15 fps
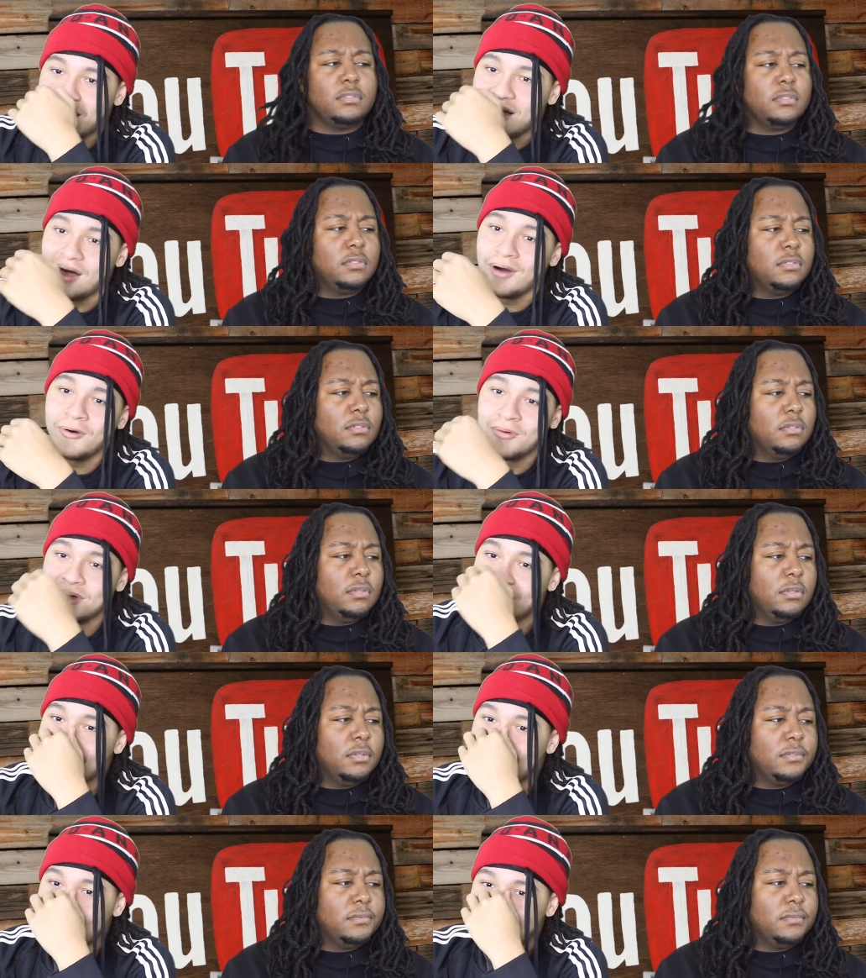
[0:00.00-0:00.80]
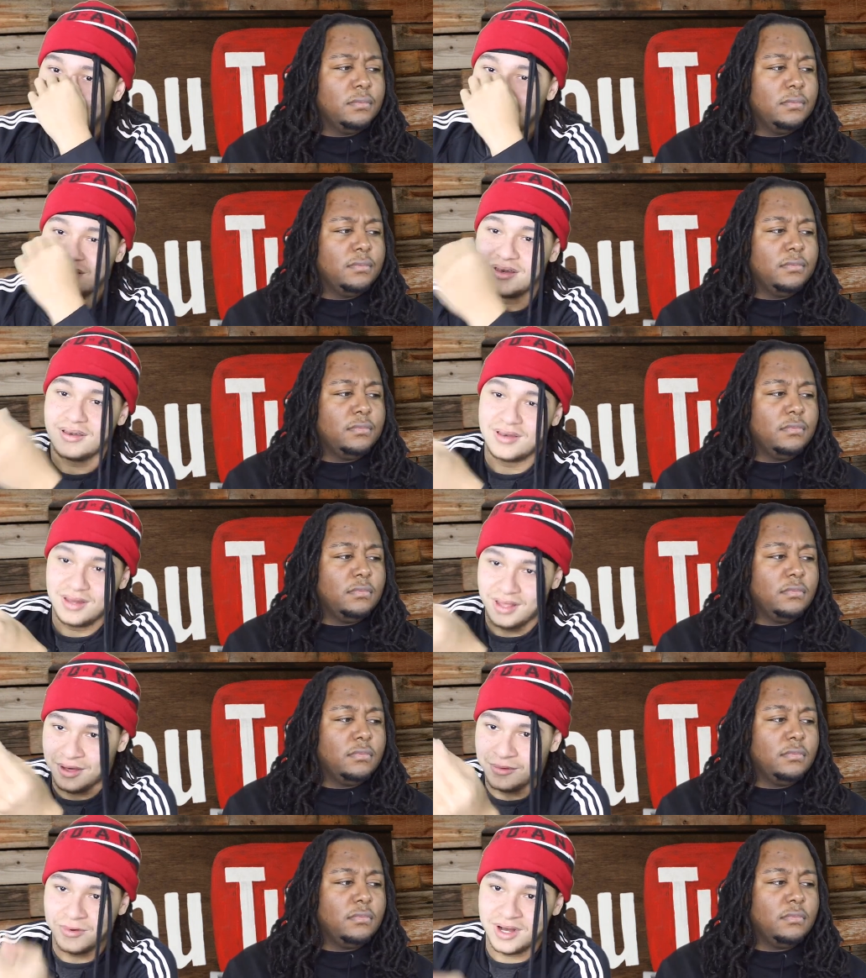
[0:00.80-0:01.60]
Speaker 1: uh, when
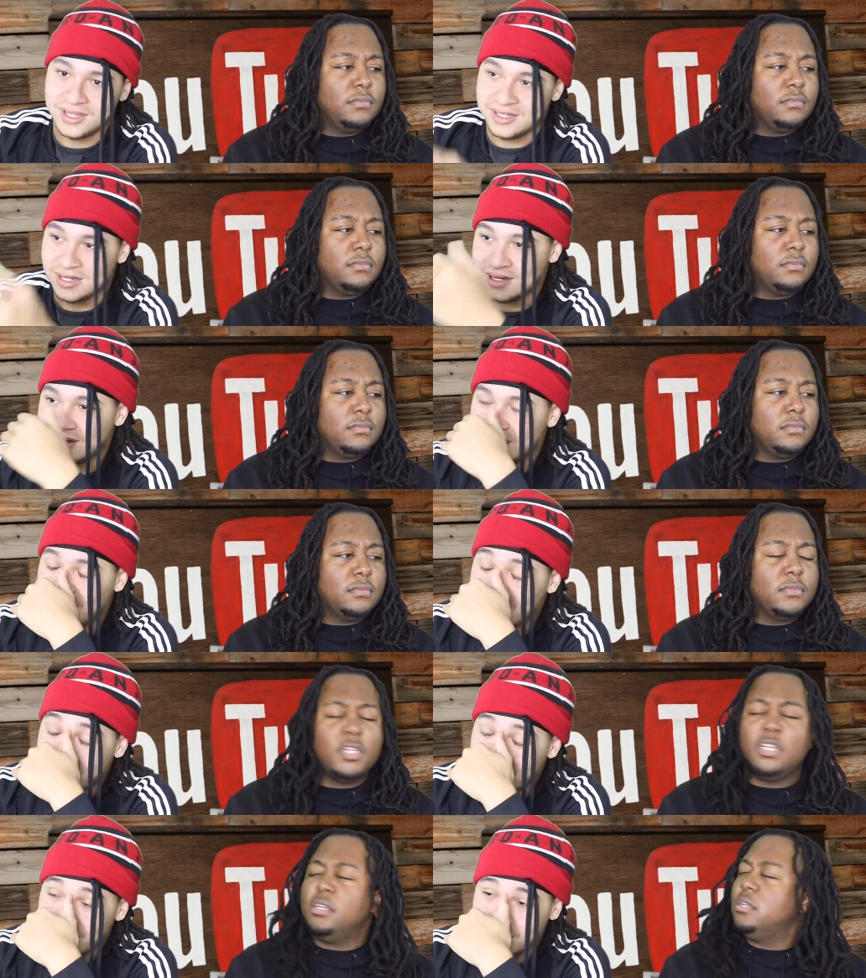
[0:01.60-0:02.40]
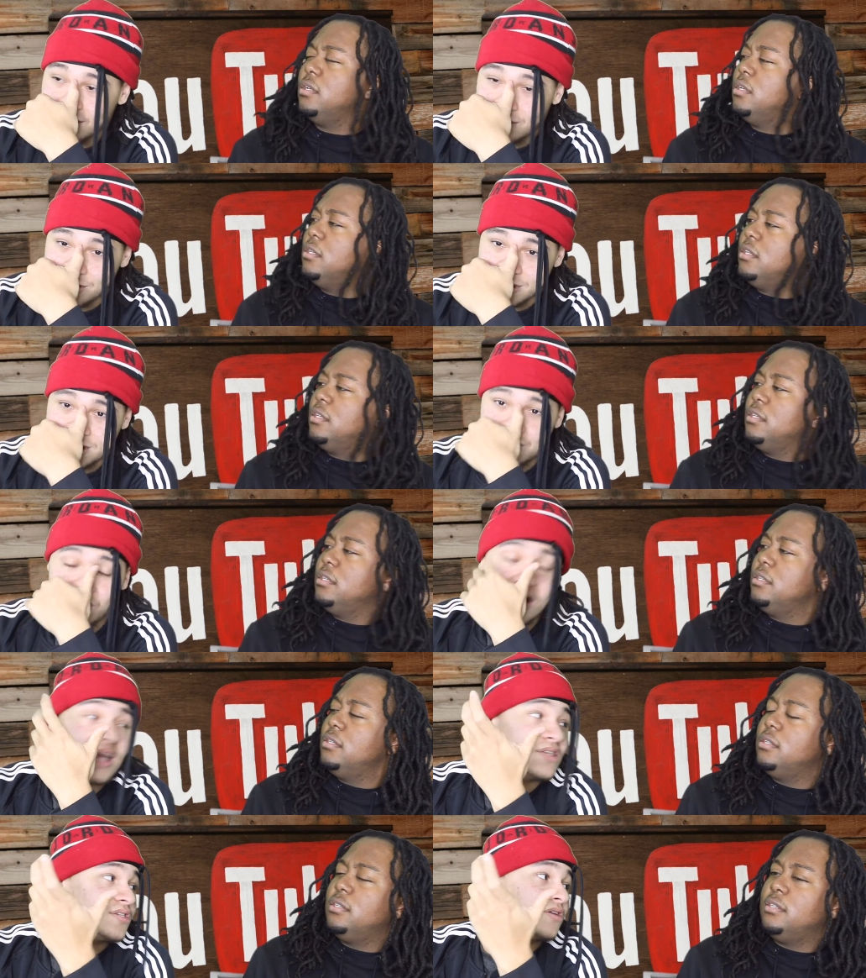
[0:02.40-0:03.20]
it wasn't was
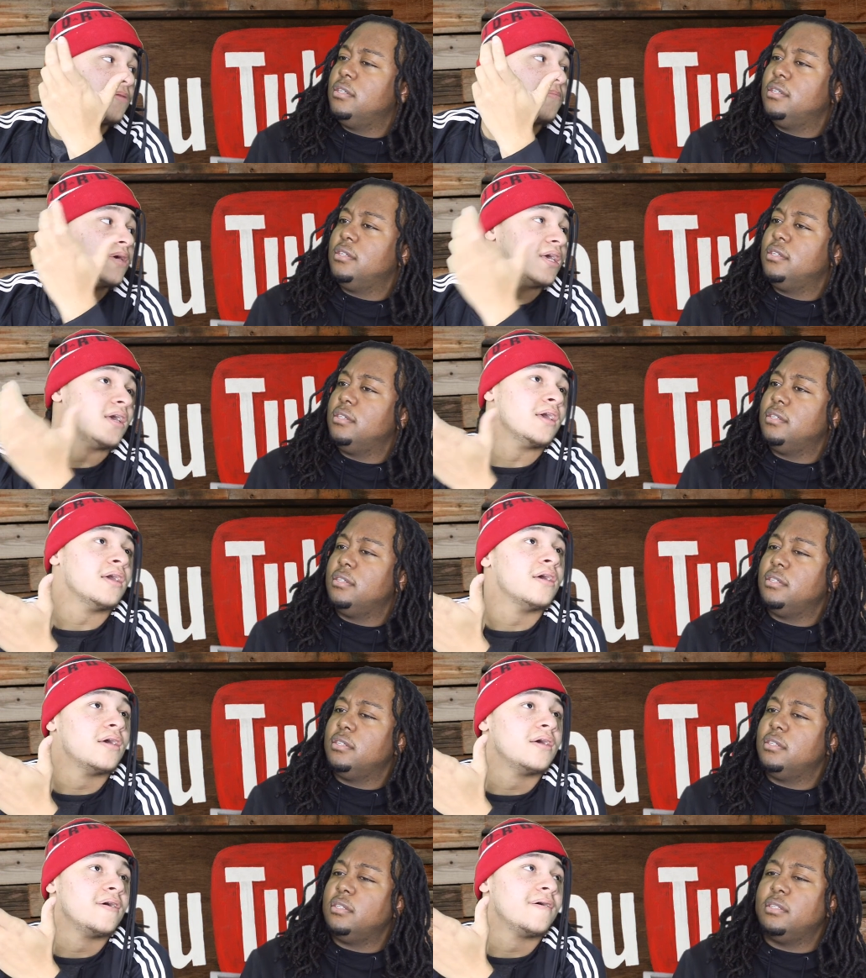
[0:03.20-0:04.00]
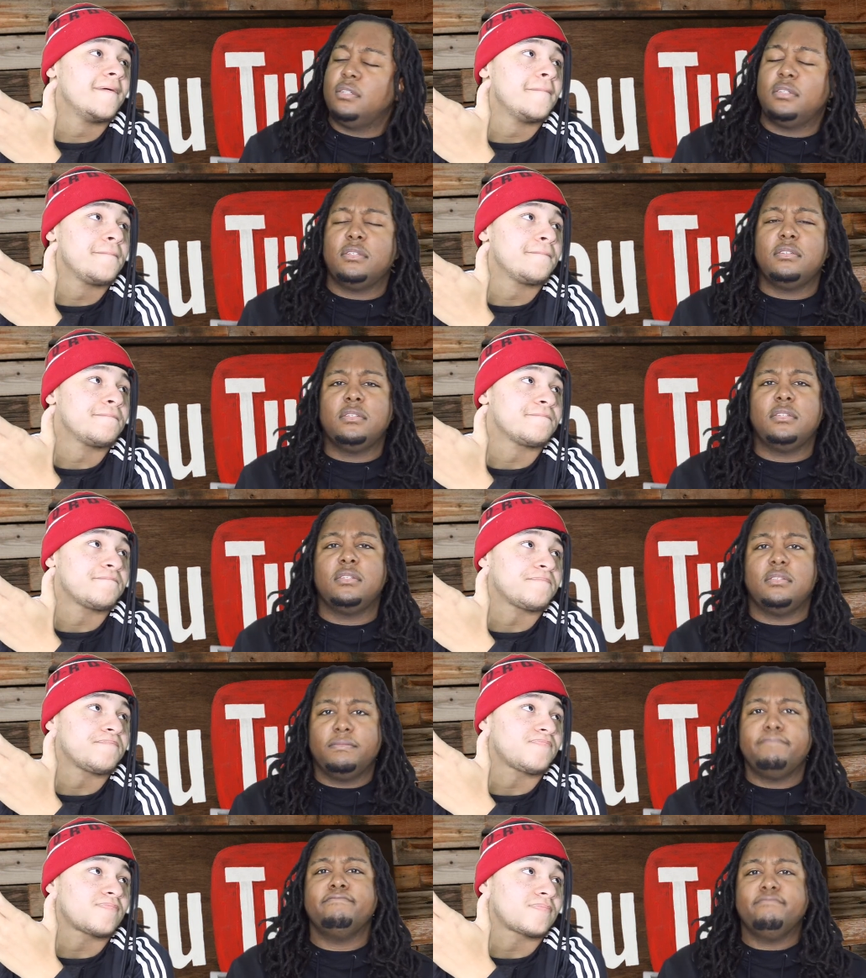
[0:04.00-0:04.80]
crazy to me.
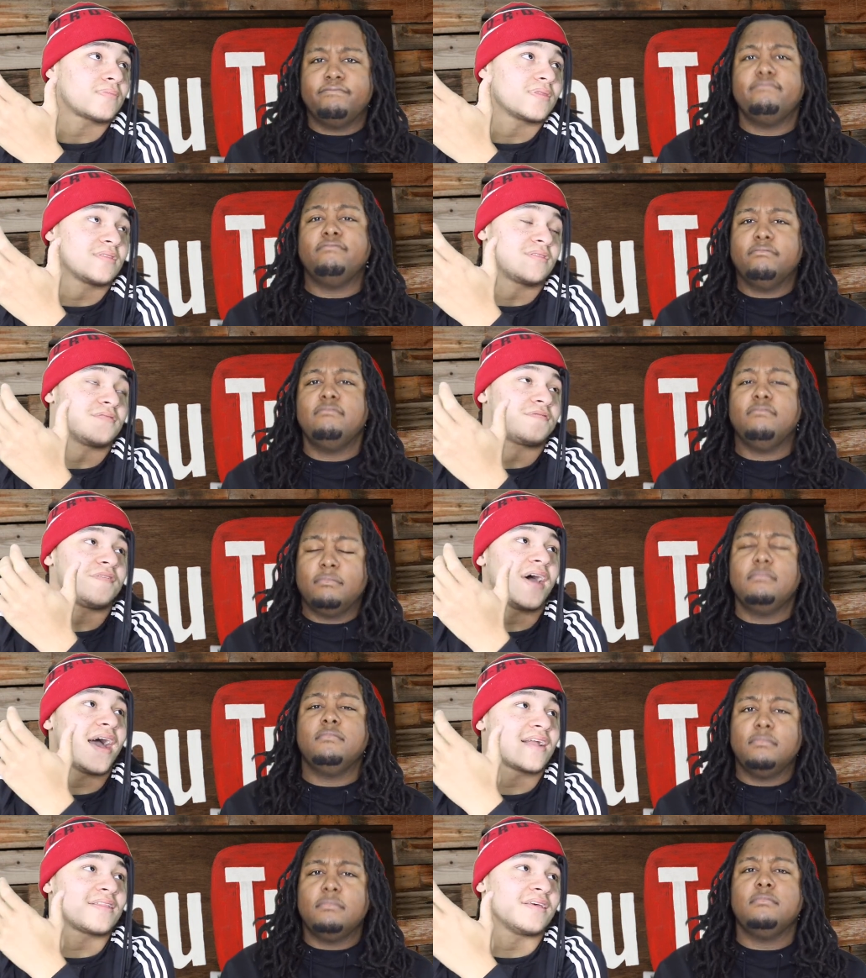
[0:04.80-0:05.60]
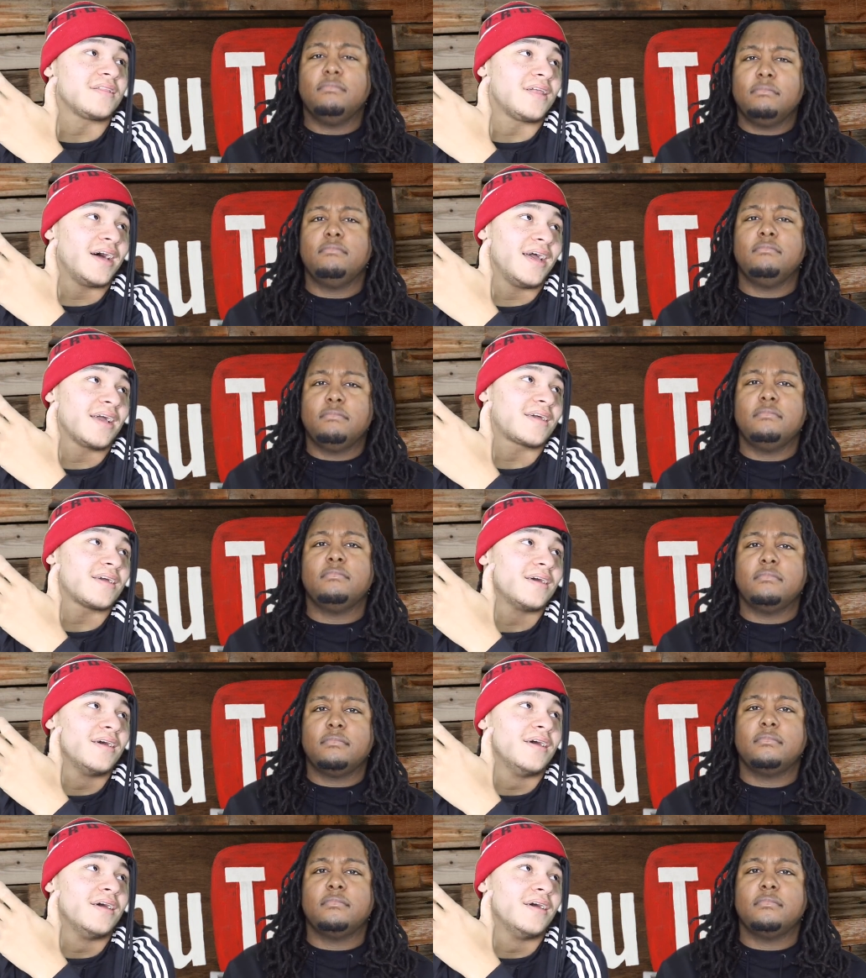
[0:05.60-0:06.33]
The fact that like